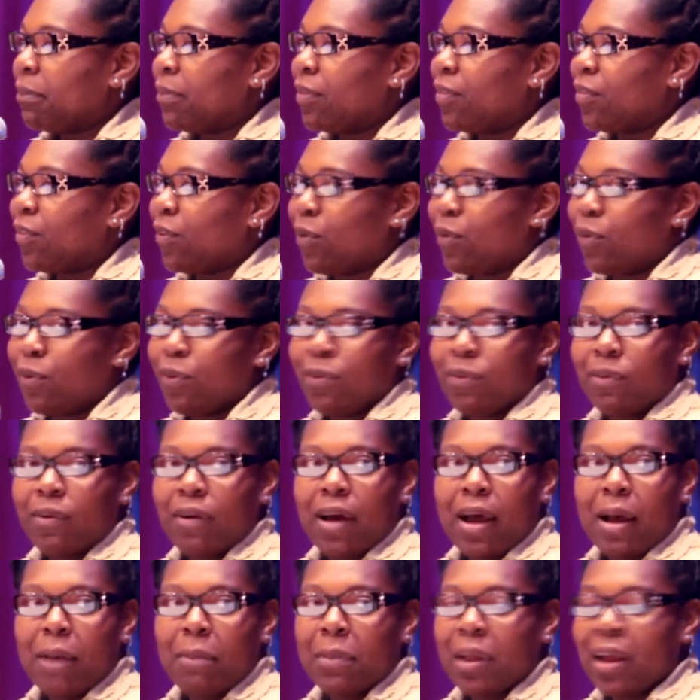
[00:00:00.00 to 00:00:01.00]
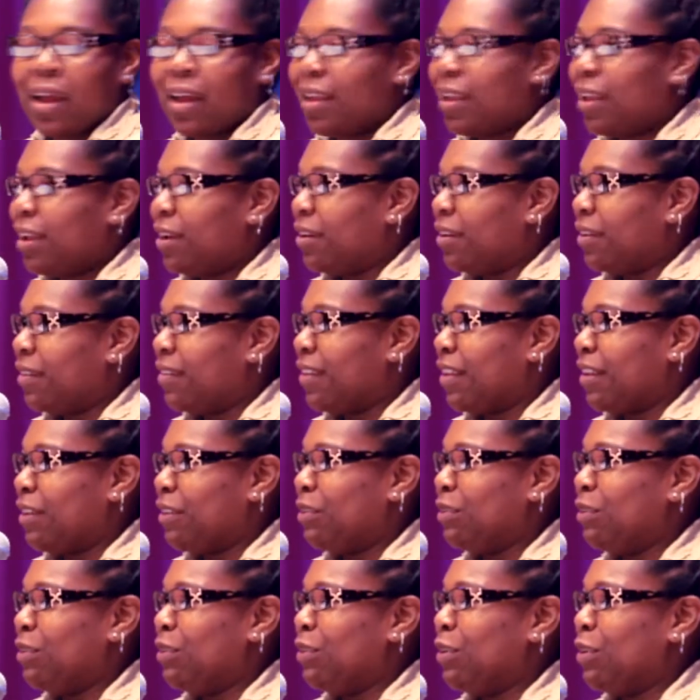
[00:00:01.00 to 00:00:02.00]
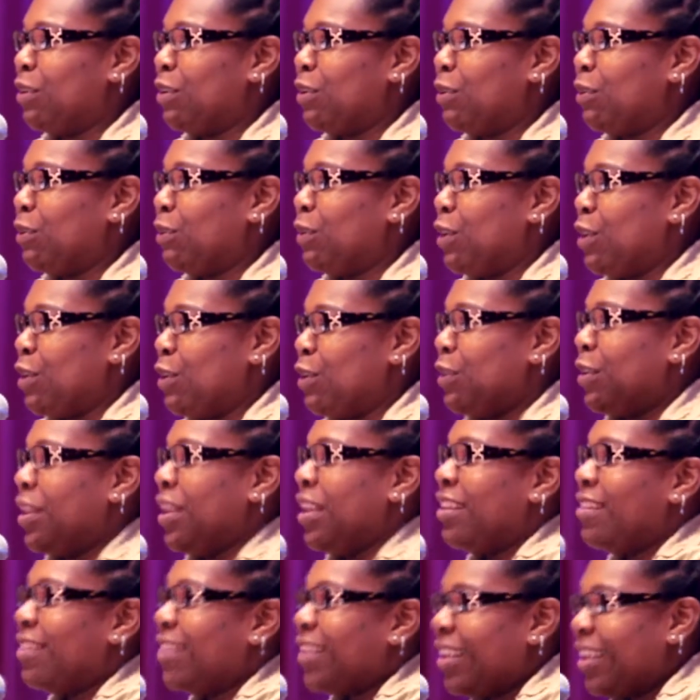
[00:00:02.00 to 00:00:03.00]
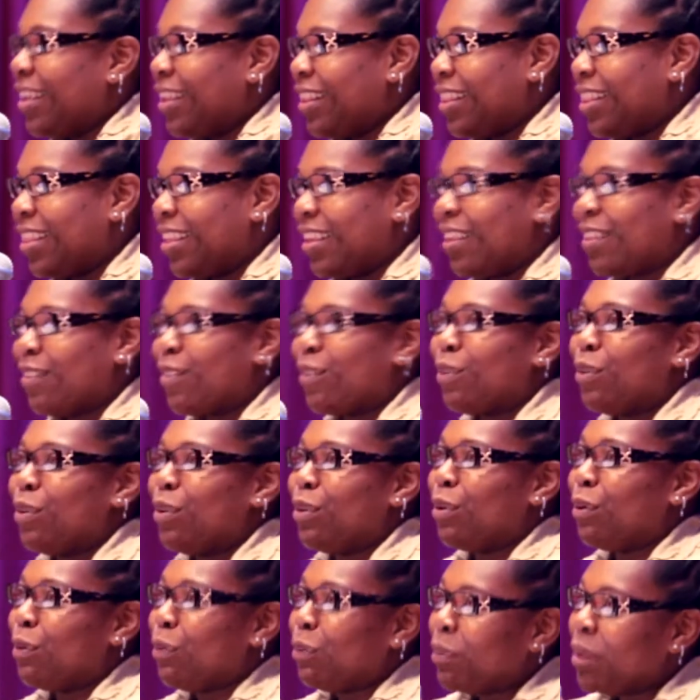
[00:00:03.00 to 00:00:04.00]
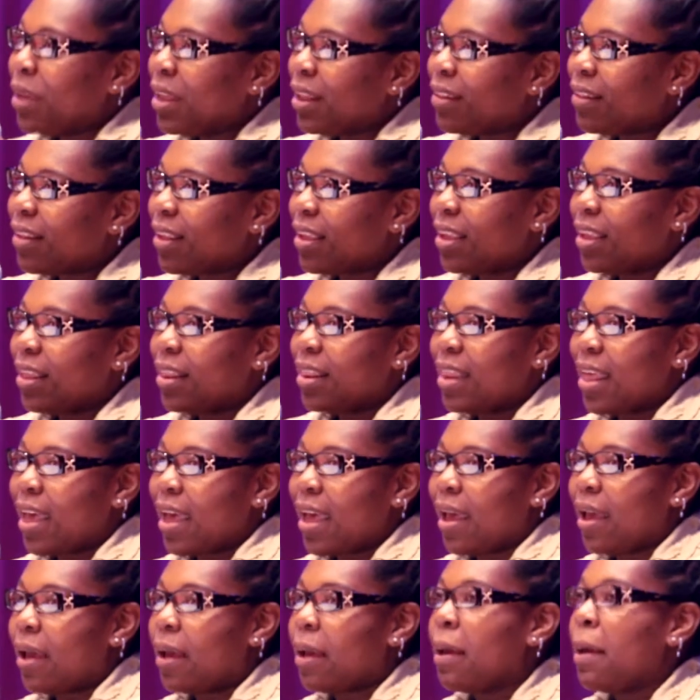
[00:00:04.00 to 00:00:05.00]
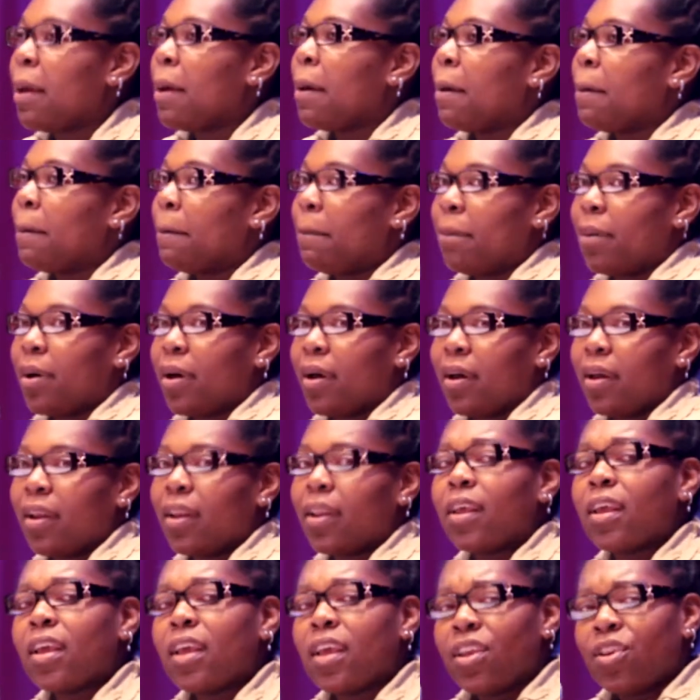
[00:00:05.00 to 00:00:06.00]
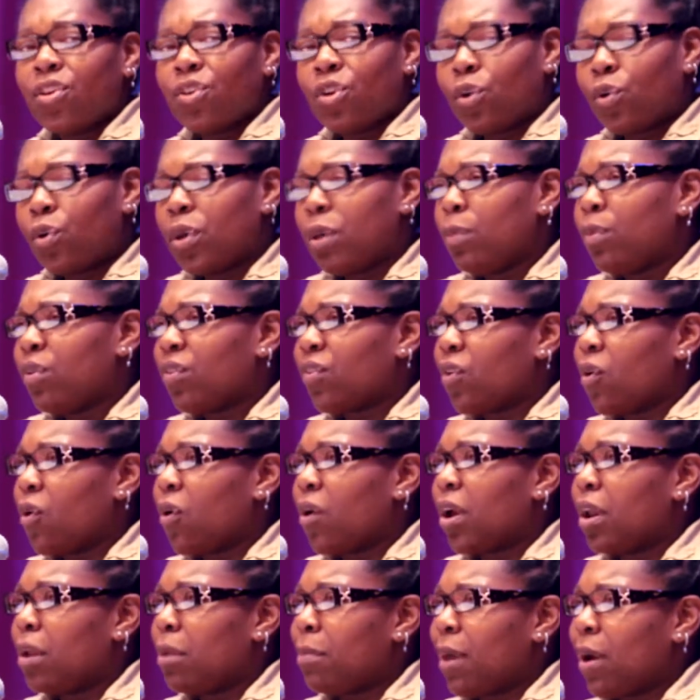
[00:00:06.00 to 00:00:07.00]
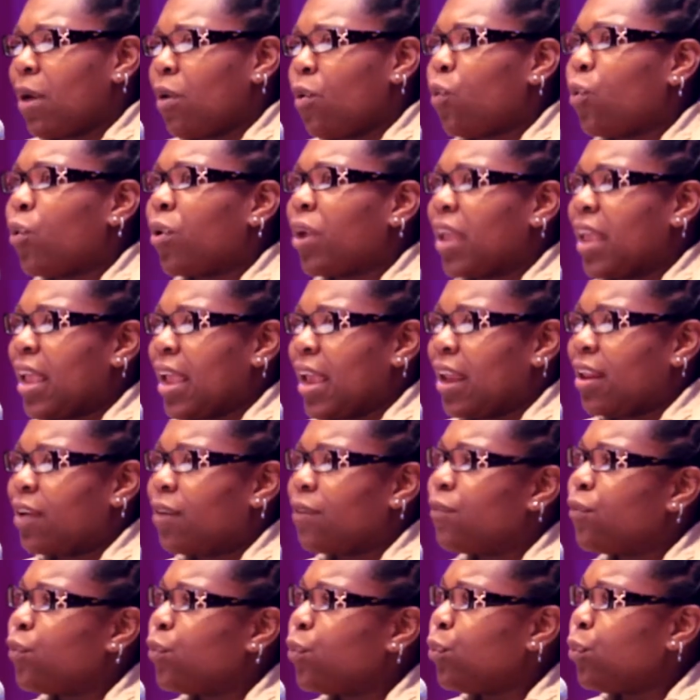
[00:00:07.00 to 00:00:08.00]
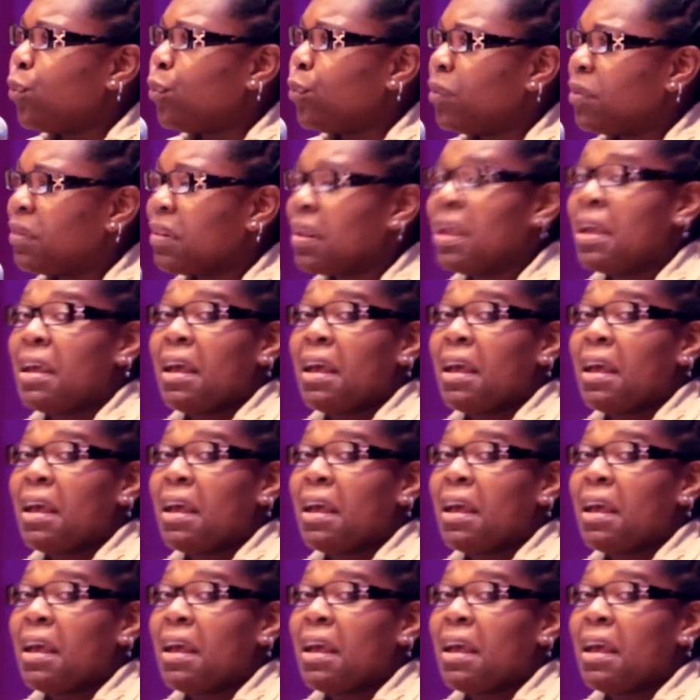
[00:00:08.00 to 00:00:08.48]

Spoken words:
So I'm not here to tell you, you need to eat this or you don't need to eat that. But, he was talking about organic foods.